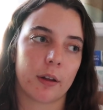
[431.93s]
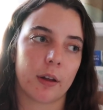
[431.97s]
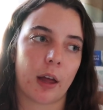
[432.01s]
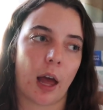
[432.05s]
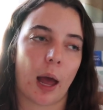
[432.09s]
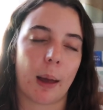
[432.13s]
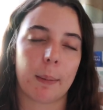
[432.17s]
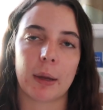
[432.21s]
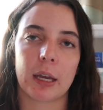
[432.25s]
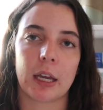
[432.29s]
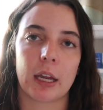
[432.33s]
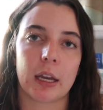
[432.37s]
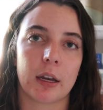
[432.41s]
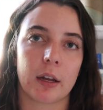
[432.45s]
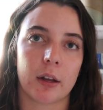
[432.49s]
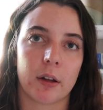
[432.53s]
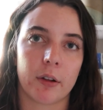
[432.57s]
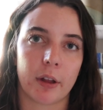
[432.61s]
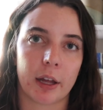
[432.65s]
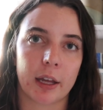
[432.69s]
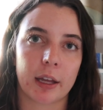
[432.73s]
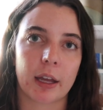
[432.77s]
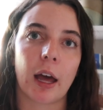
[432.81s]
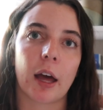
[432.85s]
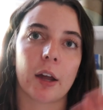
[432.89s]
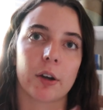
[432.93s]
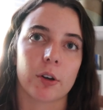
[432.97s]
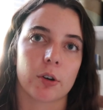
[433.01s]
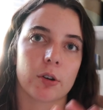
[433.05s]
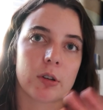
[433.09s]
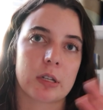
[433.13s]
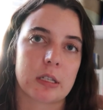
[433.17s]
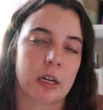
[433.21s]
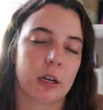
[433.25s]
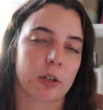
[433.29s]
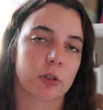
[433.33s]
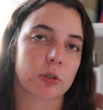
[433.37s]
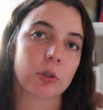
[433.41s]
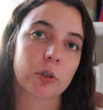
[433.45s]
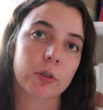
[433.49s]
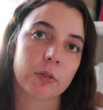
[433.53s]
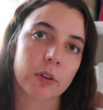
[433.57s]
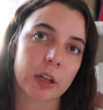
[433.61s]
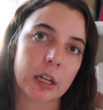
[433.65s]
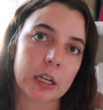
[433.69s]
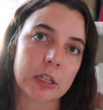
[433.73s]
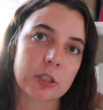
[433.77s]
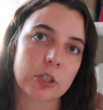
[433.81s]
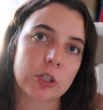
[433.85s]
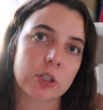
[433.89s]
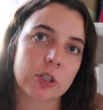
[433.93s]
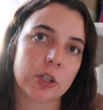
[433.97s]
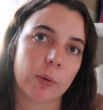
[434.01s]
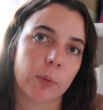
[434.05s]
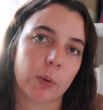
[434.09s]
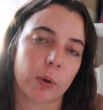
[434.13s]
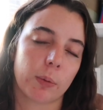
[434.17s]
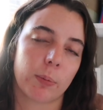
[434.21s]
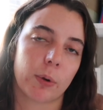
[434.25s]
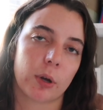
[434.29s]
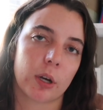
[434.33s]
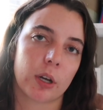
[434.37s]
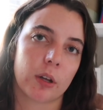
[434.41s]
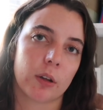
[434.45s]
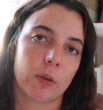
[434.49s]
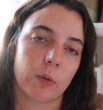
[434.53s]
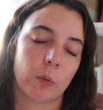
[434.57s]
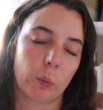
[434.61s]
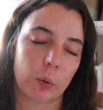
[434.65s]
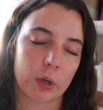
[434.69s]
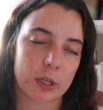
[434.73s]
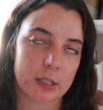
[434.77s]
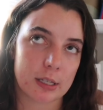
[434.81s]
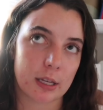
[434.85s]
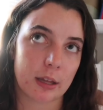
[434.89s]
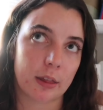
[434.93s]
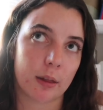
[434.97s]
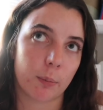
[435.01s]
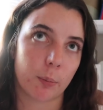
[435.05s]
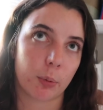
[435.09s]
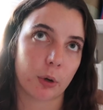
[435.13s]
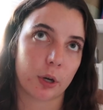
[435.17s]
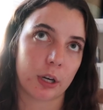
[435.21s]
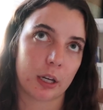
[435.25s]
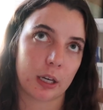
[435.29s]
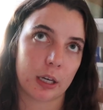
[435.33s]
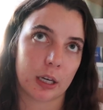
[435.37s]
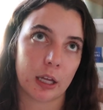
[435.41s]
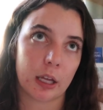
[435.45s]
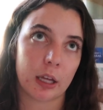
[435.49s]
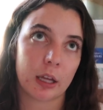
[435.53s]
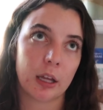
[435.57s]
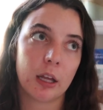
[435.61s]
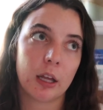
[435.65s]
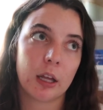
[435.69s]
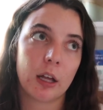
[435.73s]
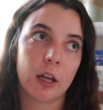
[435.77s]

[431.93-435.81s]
a like heterosexual relationship, we see them putting it.